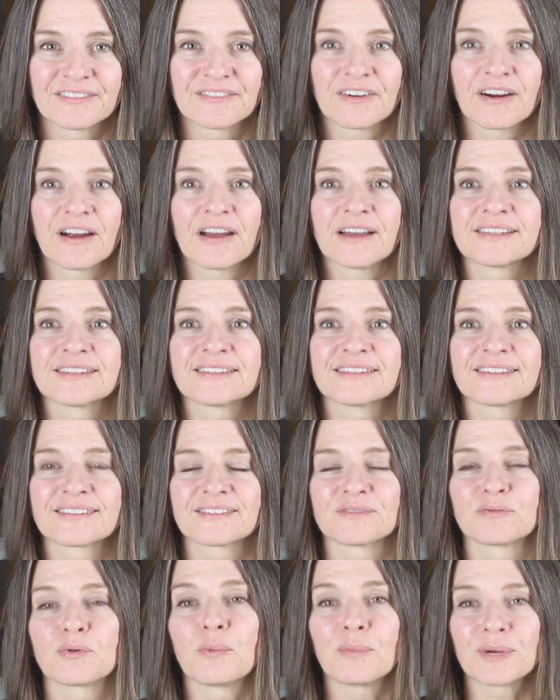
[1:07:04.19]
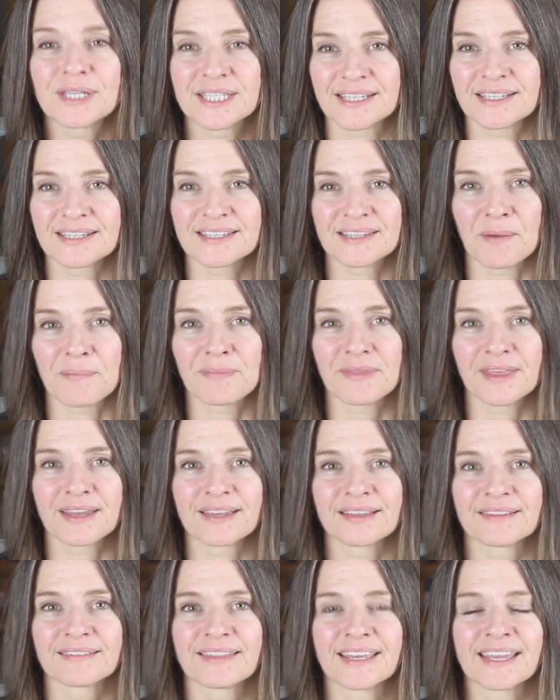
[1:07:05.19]
for us when we see
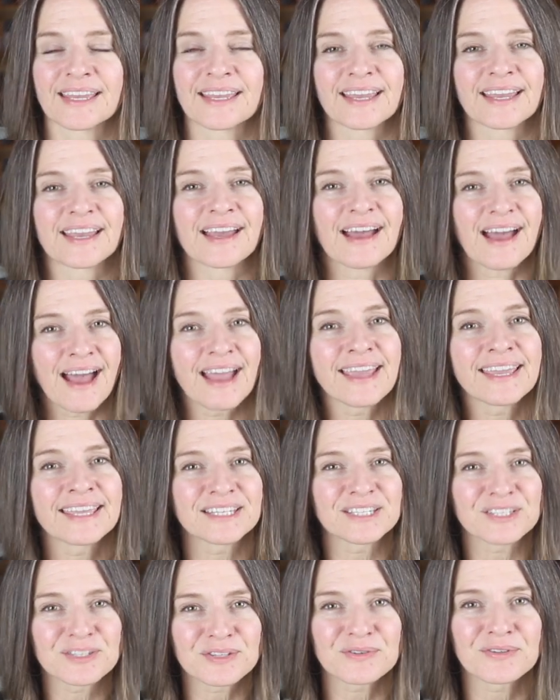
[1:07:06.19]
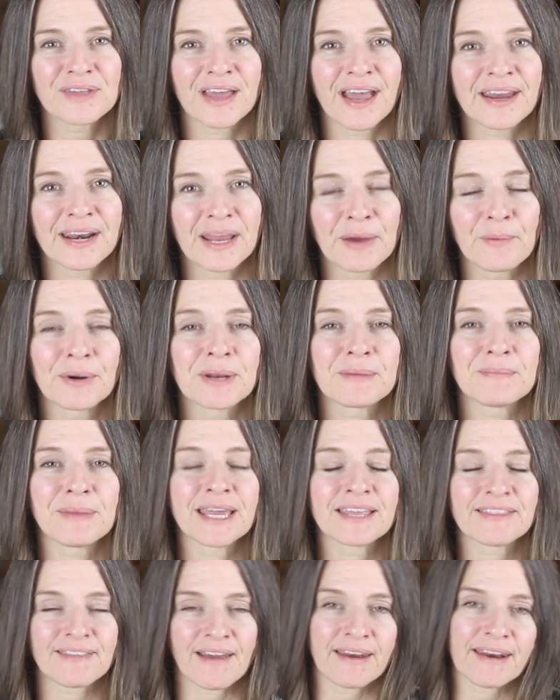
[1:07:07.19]
something thinking, I can do that, I want to
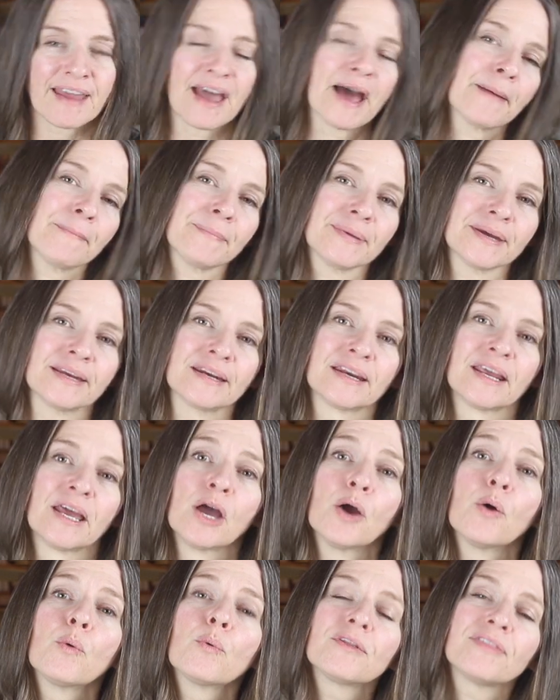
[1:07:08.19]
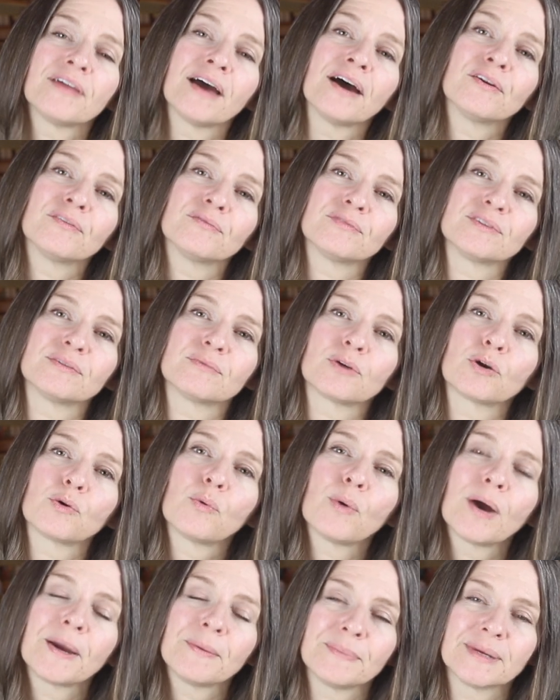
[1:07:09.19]
make that happen, without
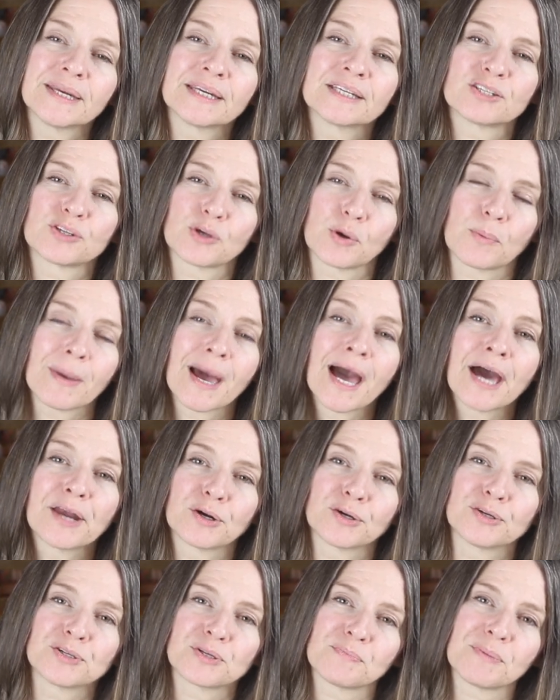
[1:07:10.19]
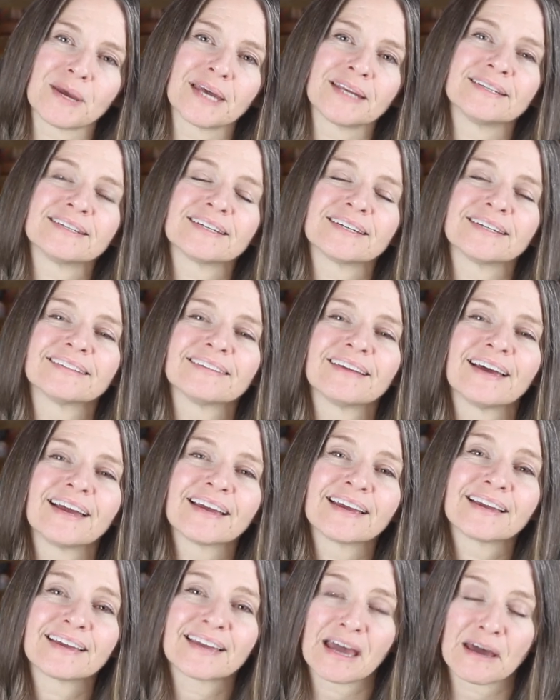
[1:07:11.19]
quite being so pattern dependent,
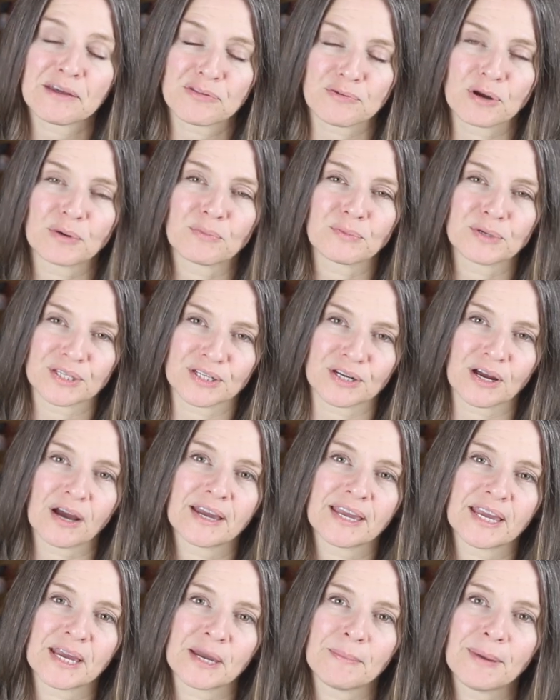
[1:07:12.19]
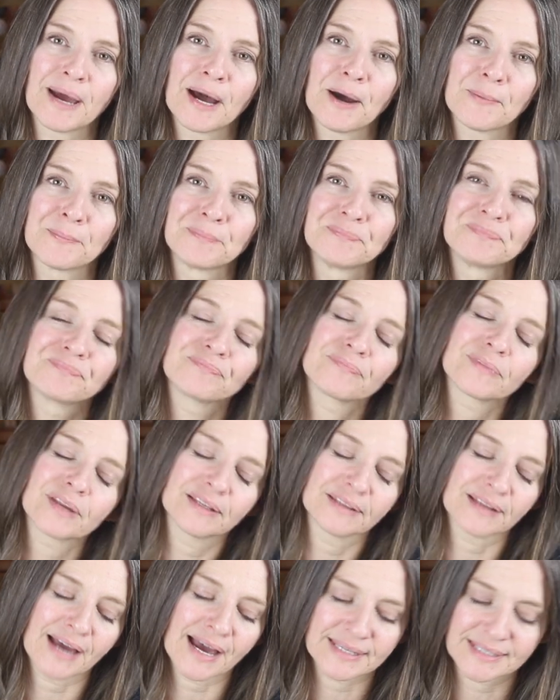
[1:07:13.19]
like Catherine was talking about
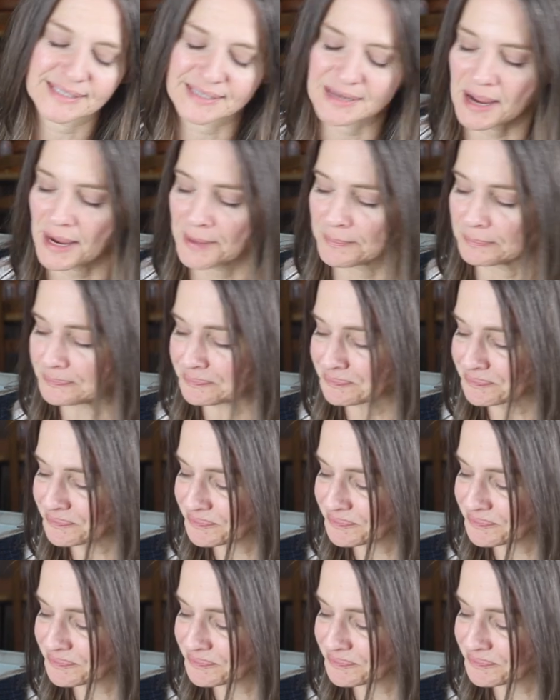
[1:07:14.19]
last time.